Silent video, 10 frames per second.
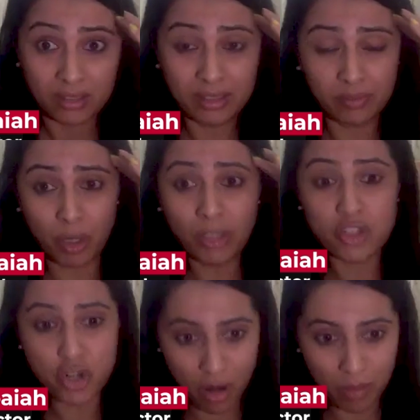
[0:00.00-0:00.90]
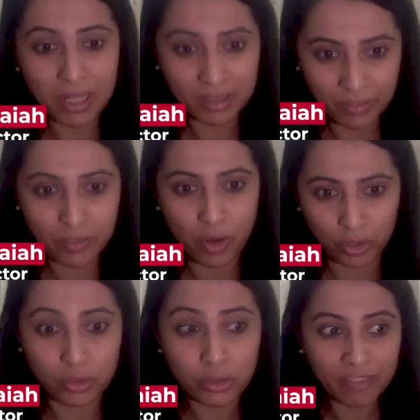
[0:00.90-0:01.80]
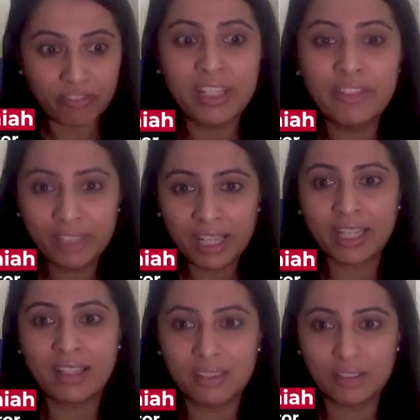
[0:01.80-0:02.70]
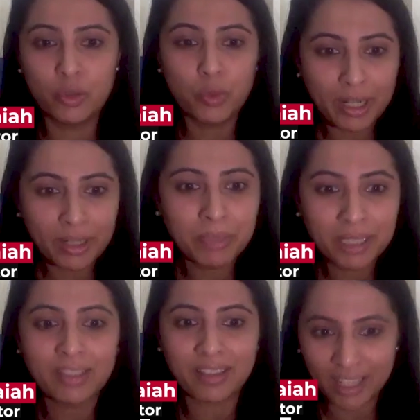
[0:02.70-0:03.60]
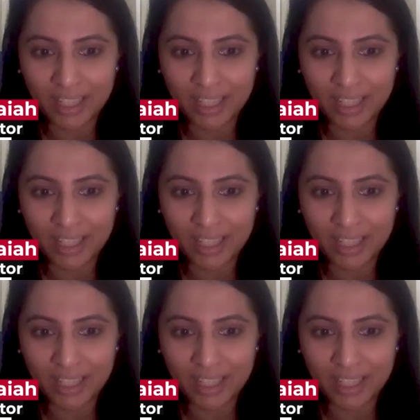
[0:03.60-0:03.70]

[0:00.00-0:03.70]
what trauma they've gone through, they've lived like you and me, right?